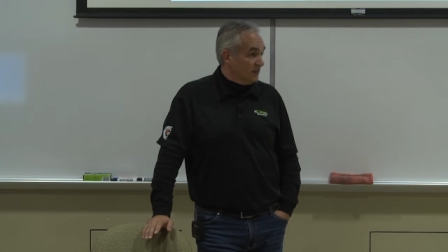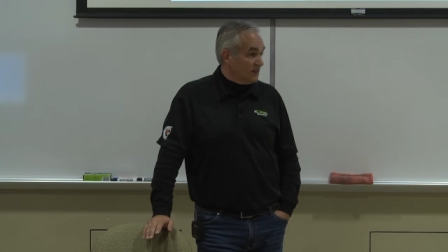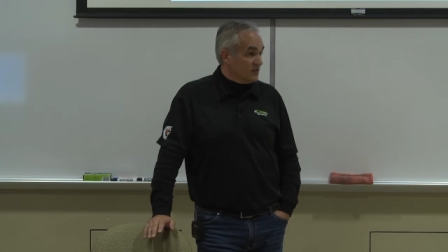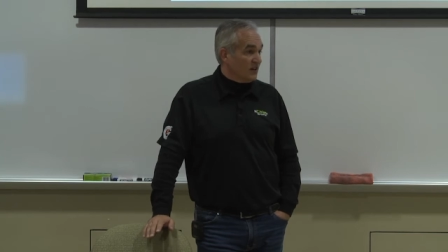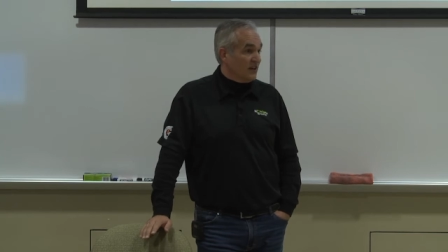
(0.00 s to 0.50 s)

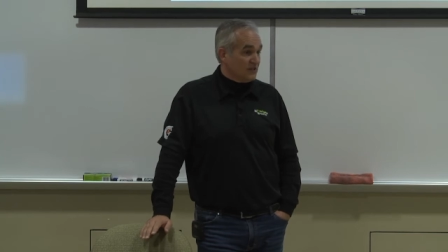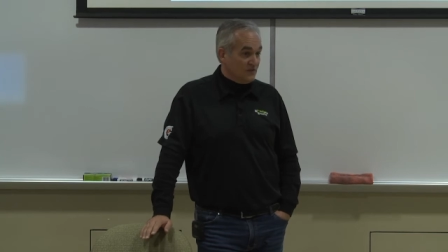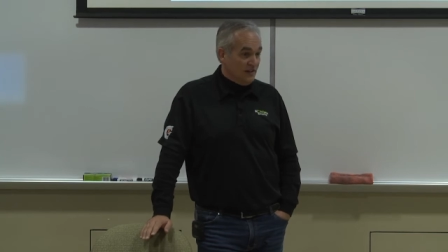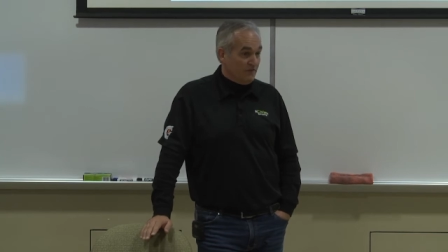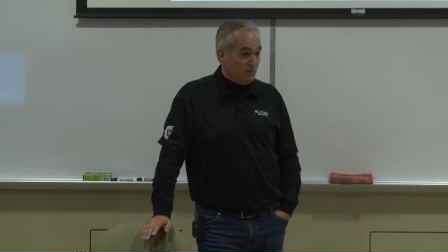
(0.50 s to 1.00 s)
I took an
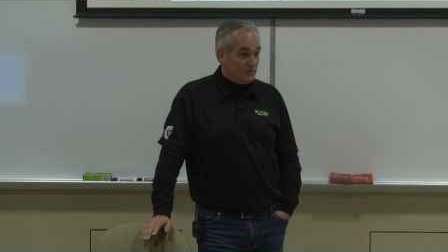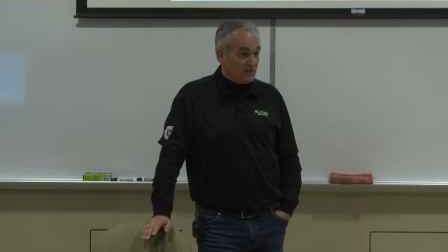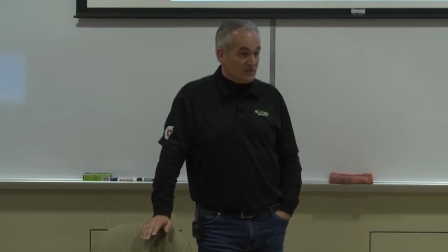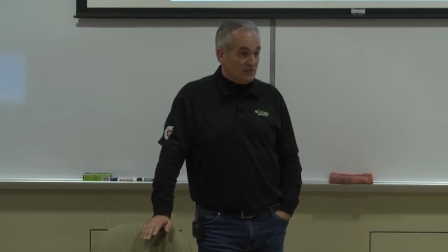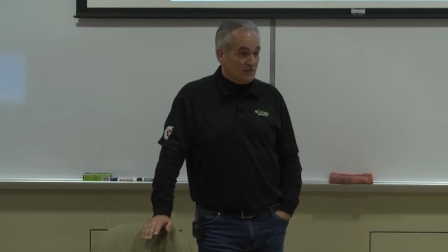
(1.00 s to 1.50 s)
entry-level
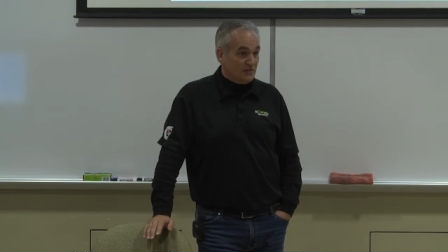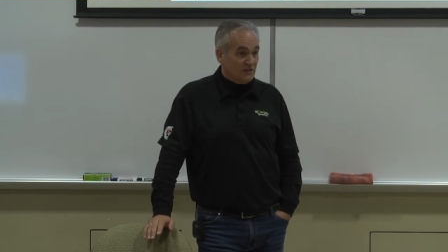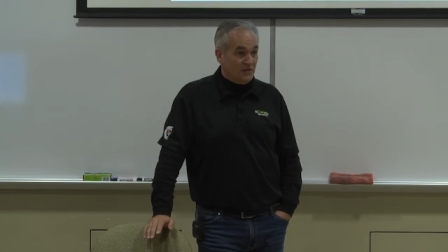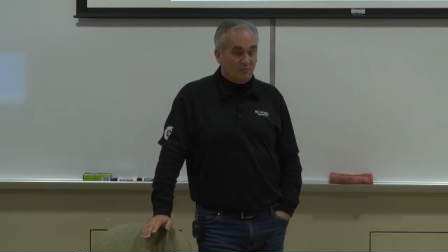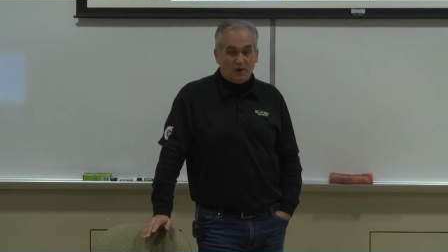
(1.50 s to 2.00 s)
position,
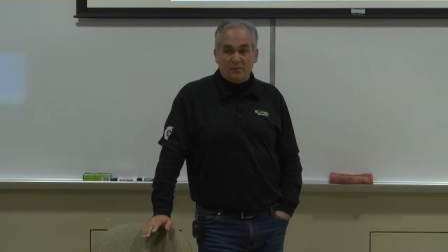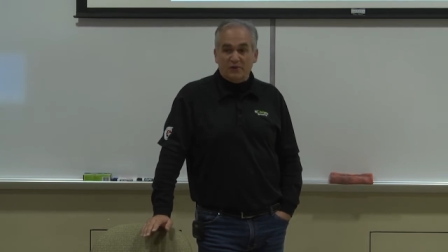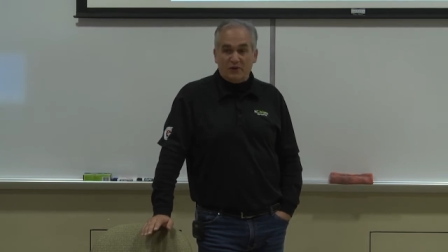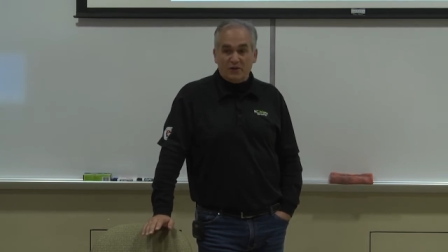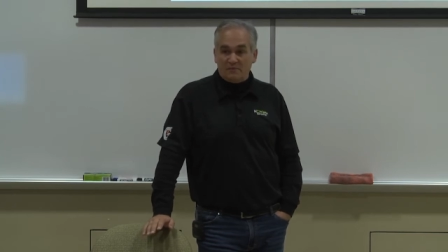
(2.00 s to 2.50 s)
uh,
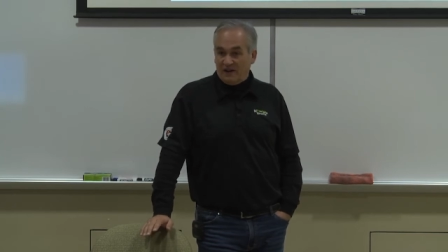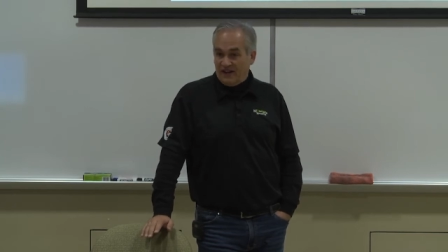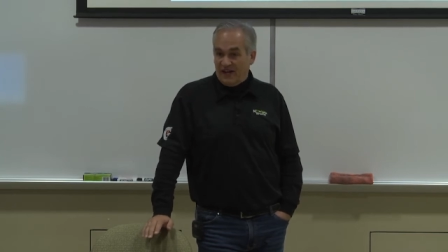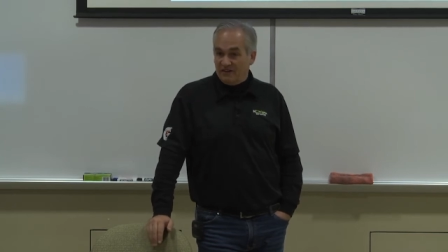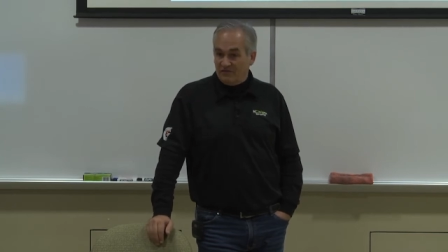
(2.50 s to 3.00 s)
probably earning about
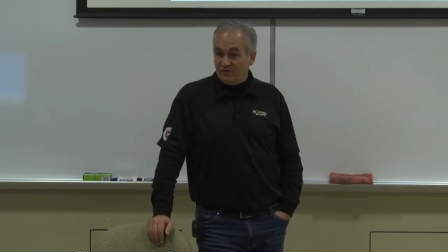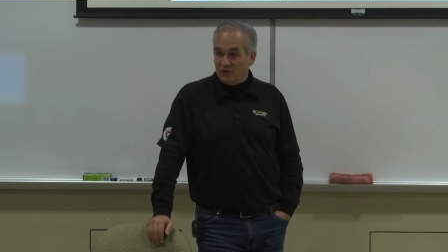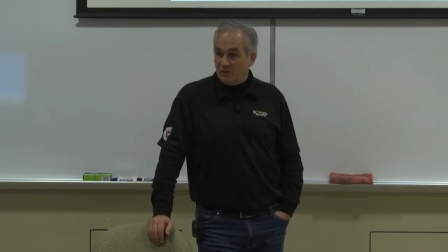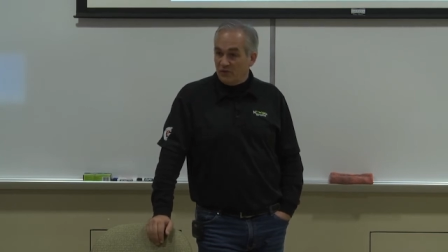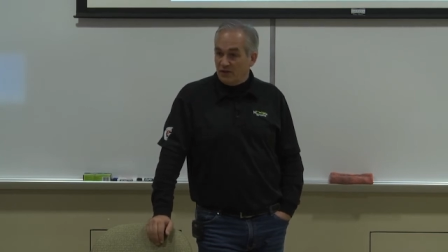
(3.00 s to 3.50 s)
half of
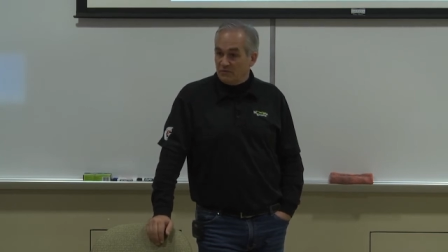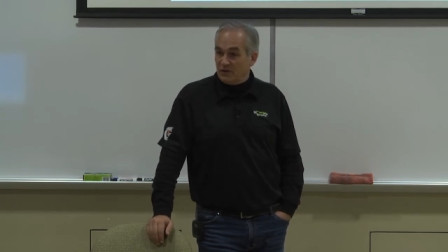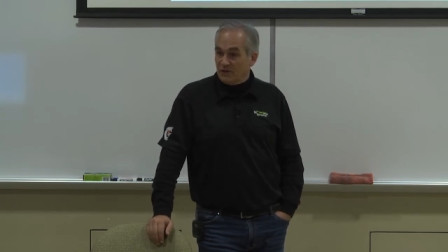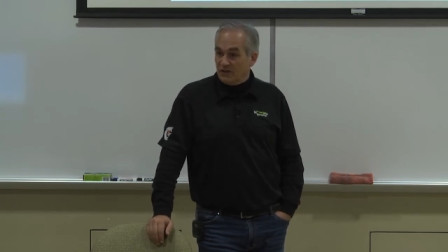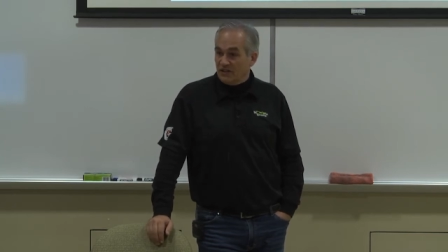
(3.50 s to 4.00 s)
what we had
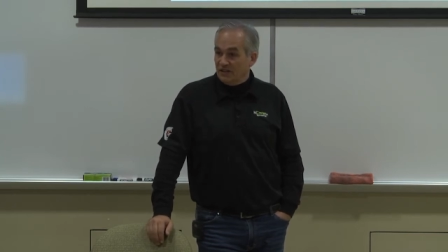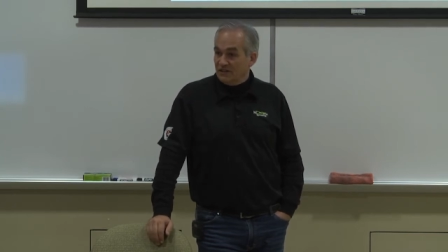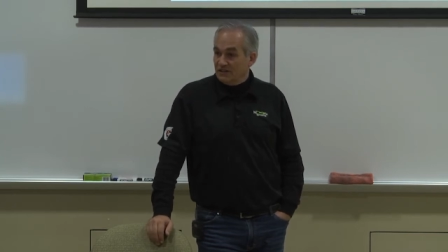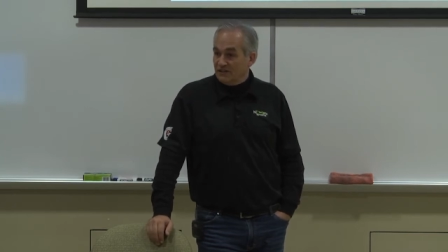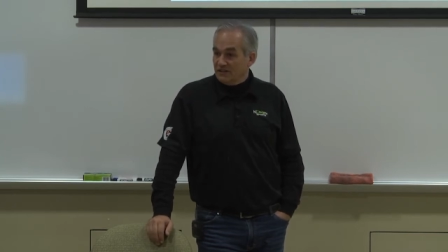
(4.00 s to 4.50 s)
been earning
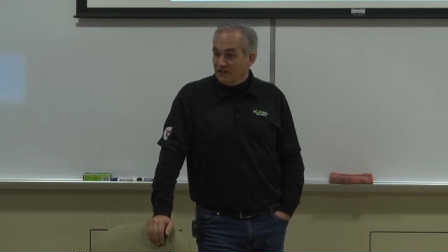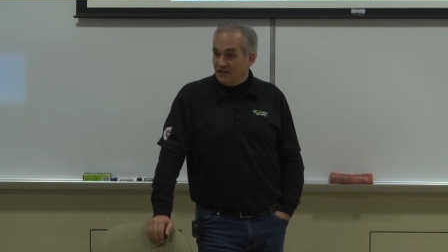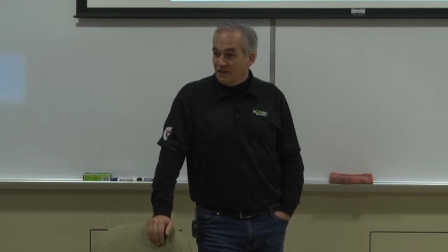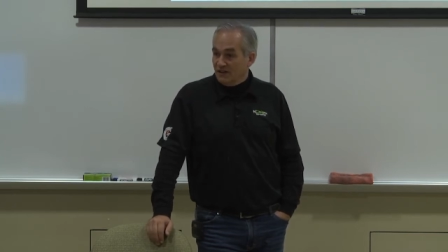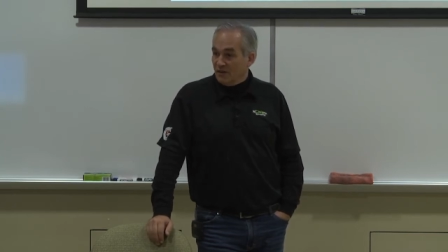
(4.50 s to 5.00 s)

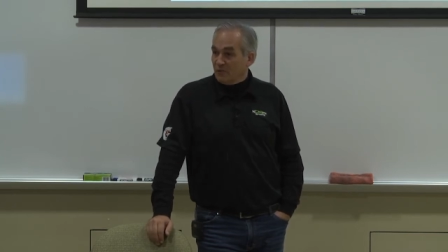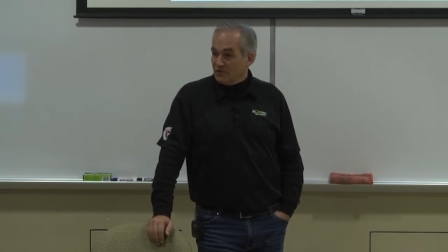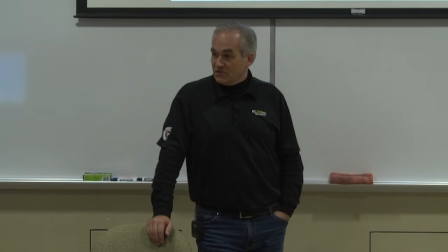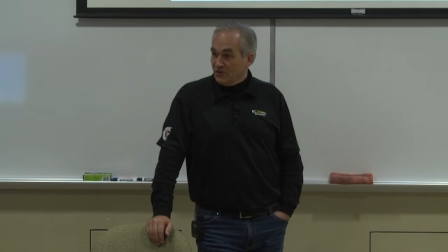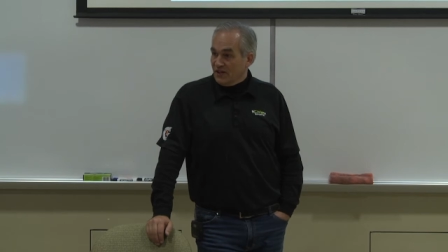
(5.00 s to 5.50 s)
uh, up
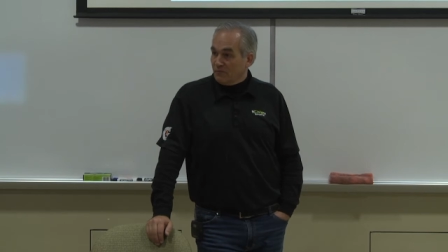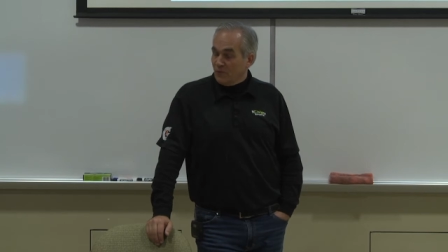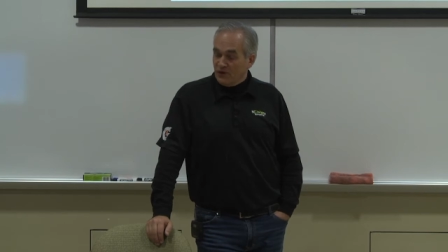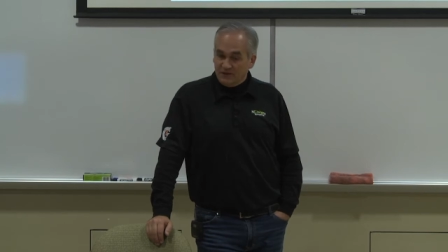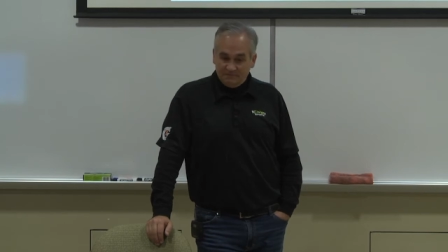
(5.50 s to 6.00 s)
until that
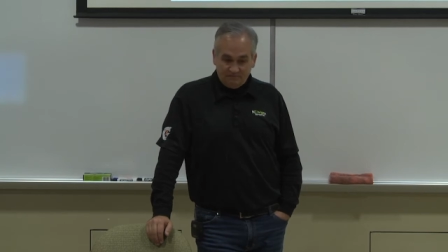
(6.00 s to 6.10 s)
point.